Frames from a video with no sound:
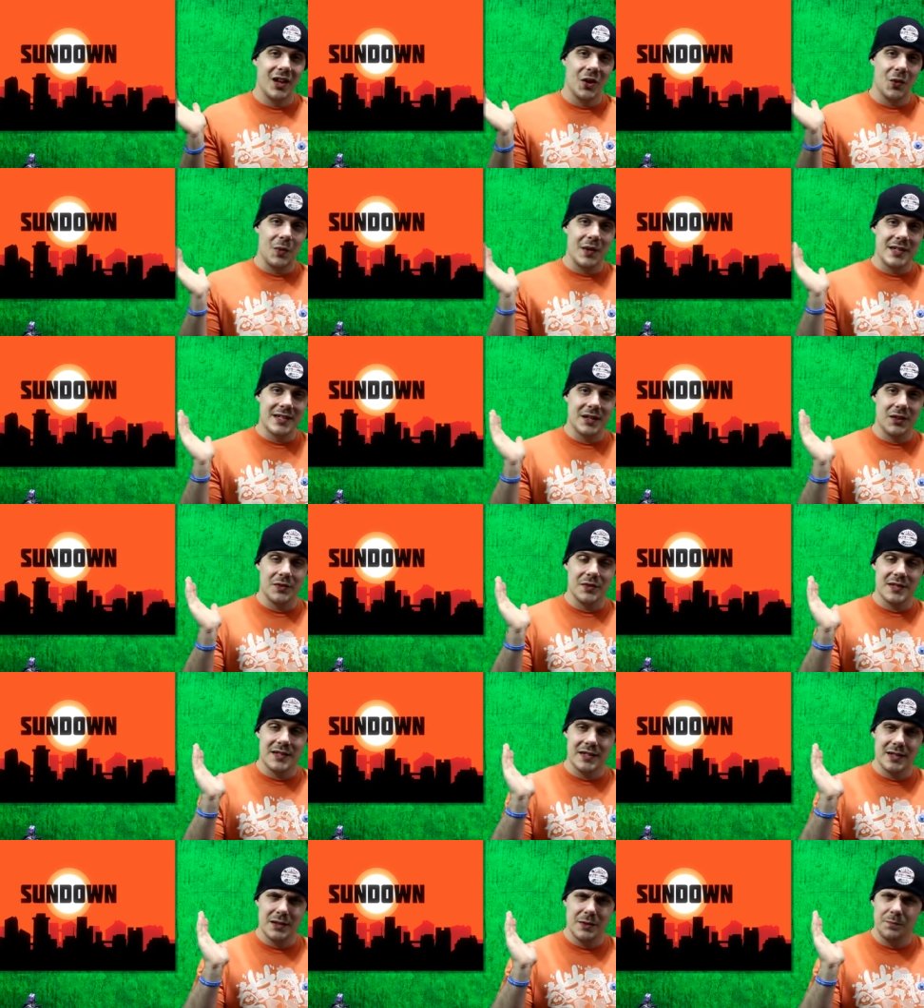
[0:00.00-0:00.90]
we saw
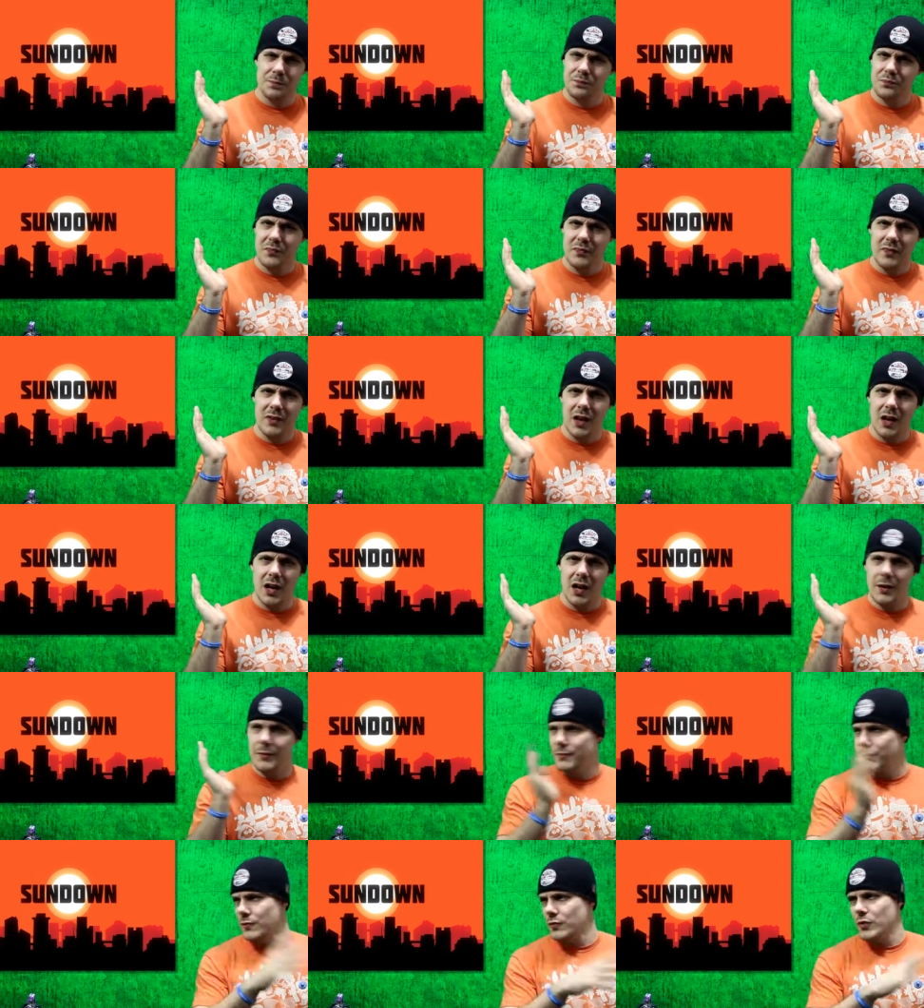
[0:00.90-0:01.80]
this,
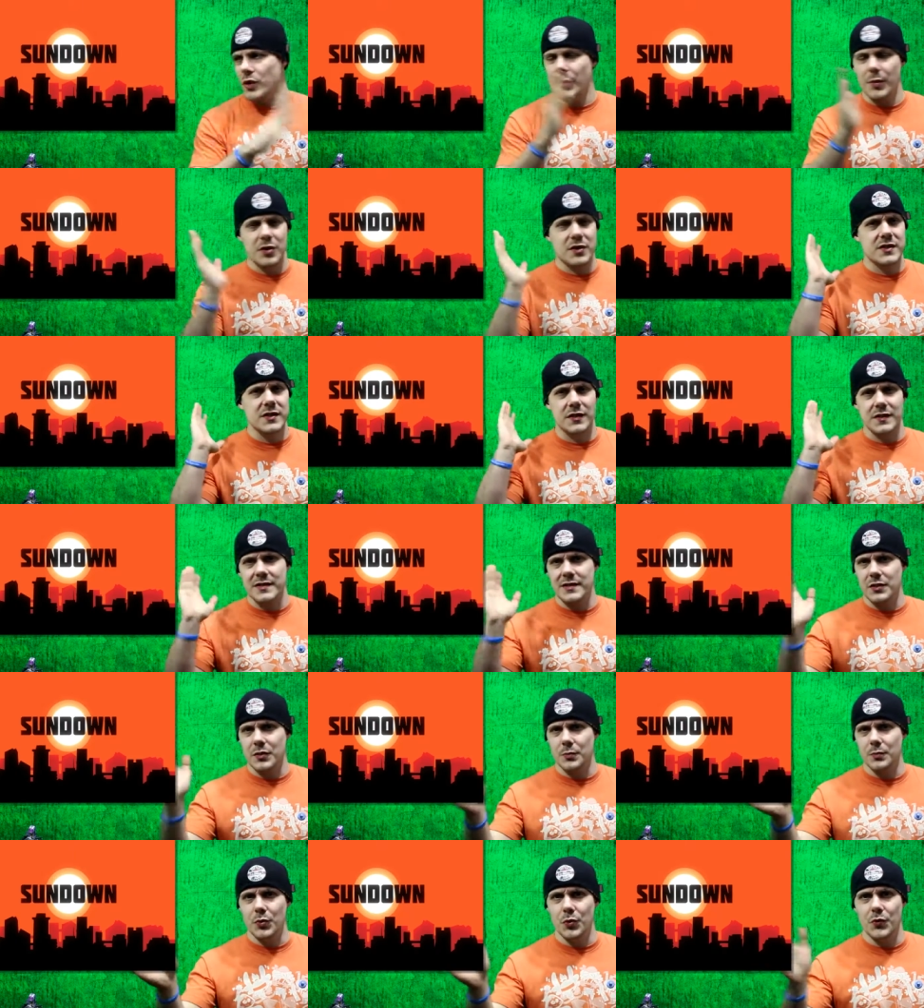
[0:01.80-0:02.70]
Robert saw this
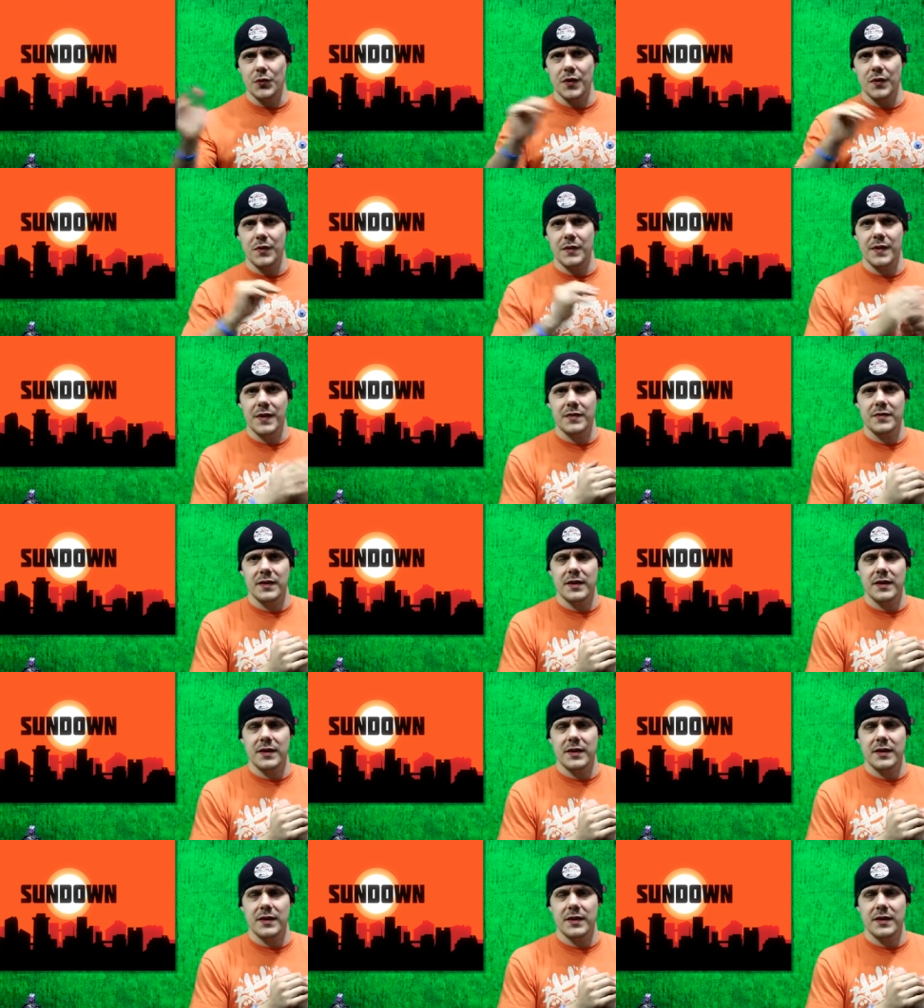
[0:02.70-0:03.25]
little booth over there.